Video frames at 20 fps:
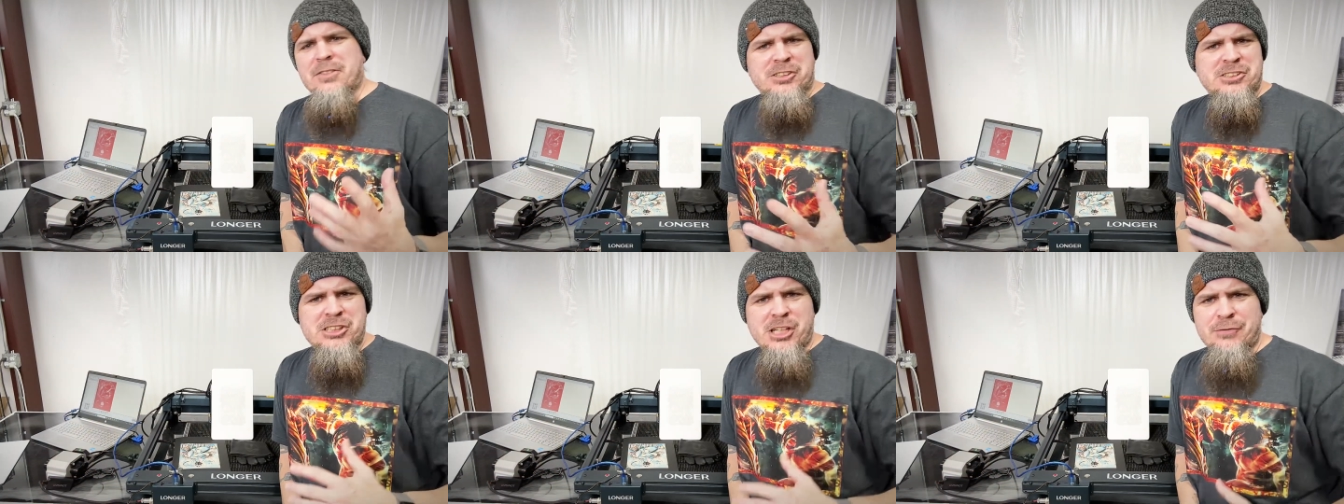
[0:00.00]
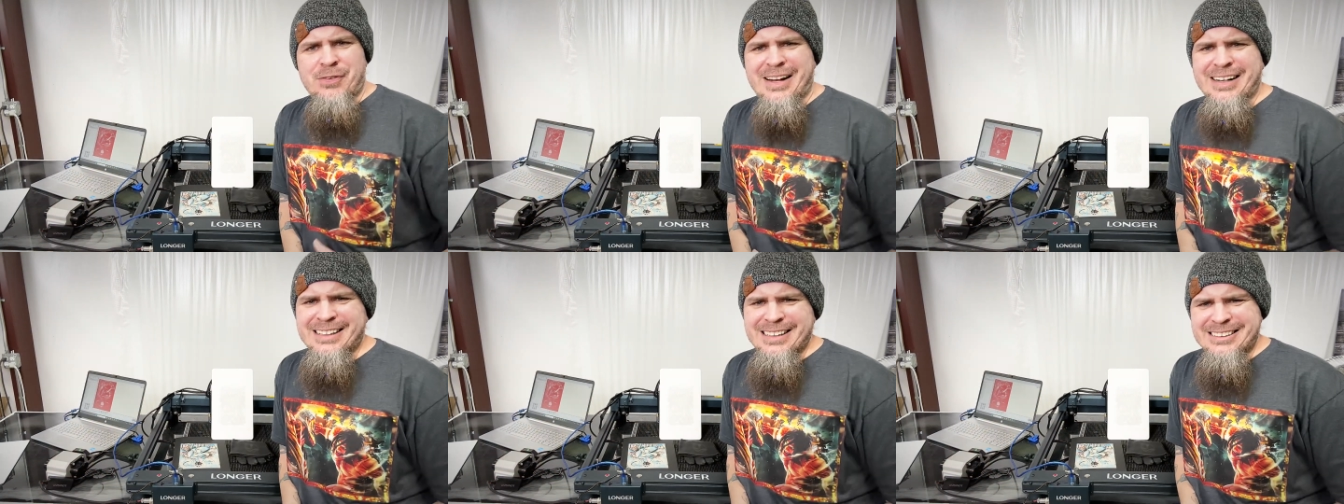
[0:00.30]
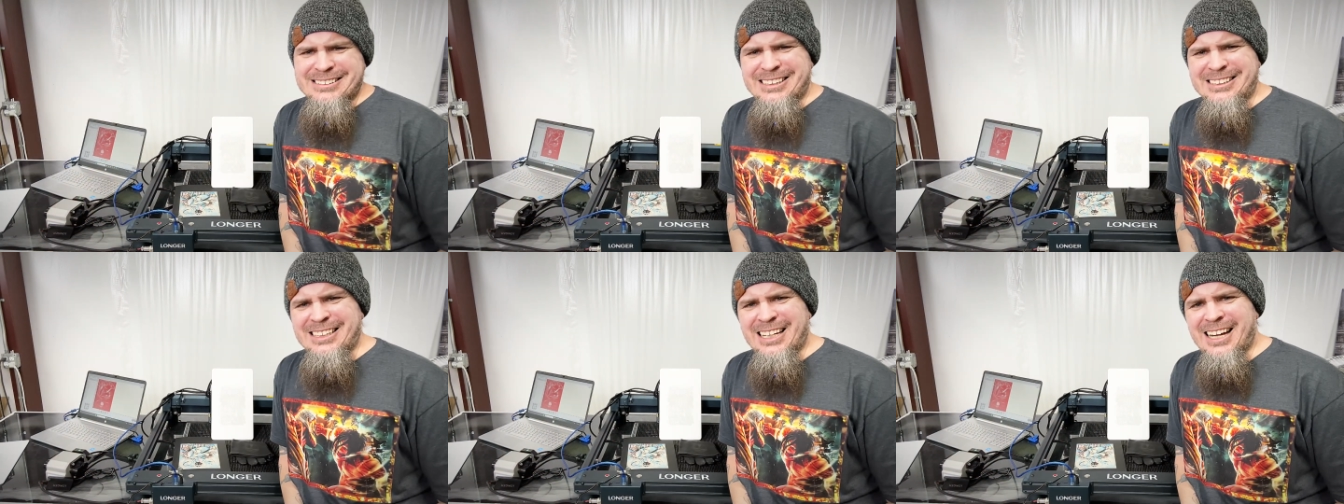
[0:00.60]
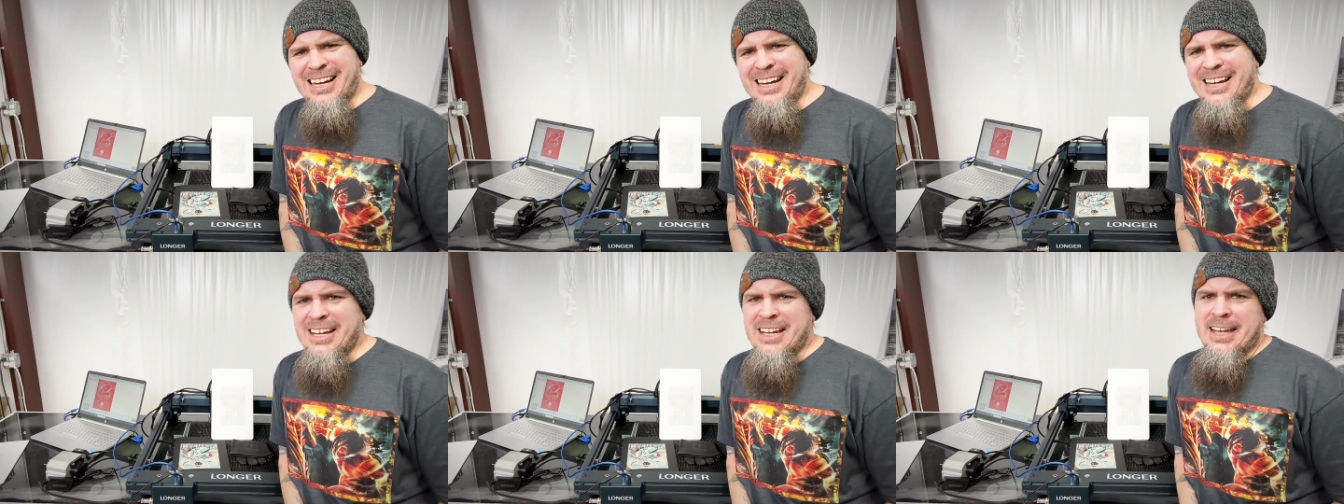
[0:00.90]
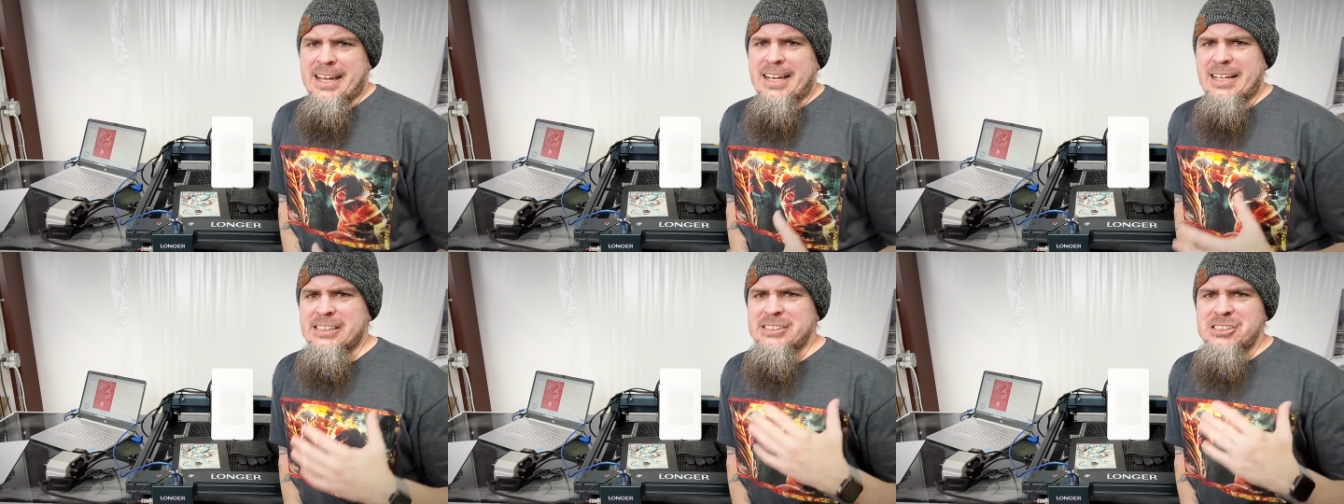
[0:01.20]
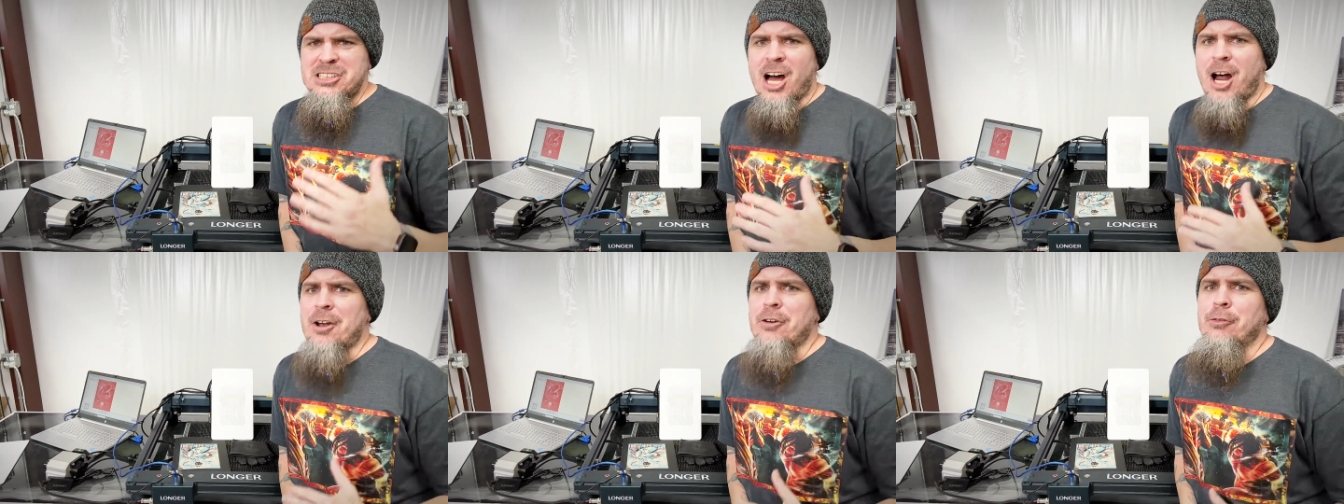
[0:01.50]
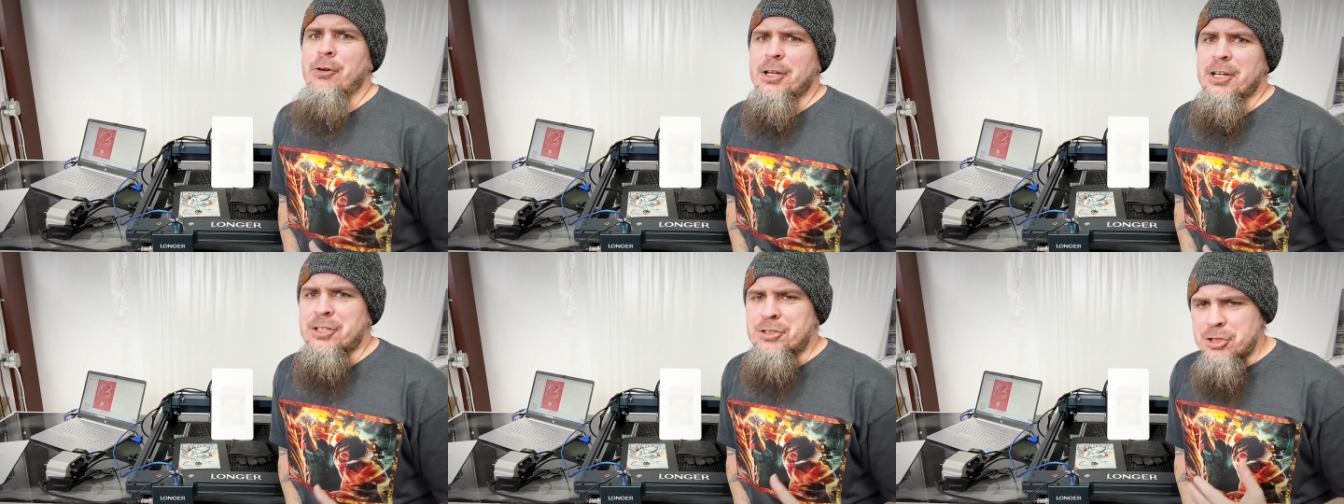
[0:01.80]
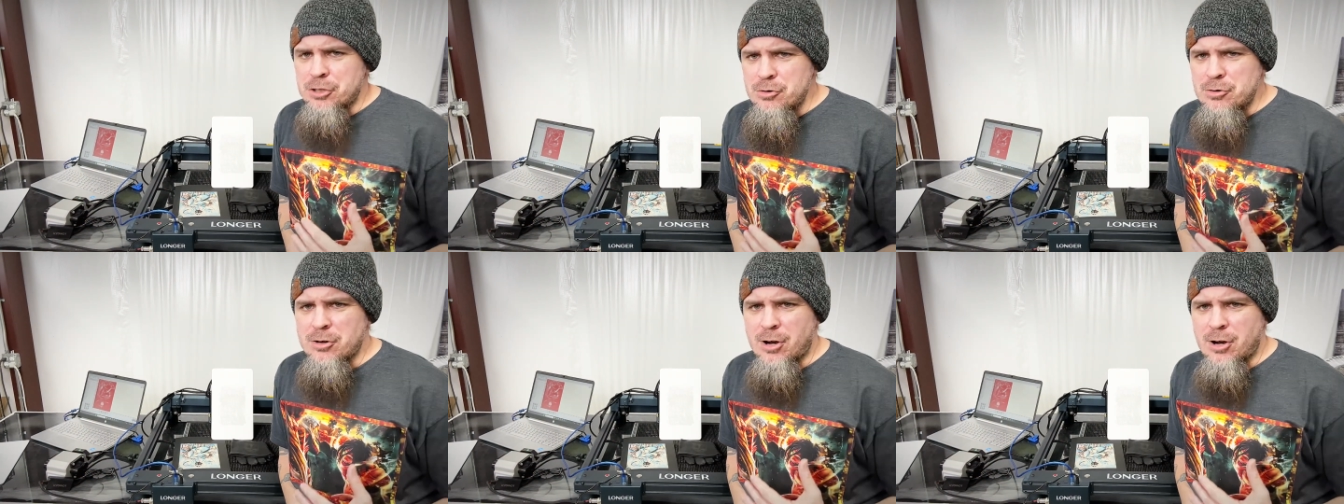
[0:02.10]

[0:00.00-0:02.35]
the stuff I did today, it's not really too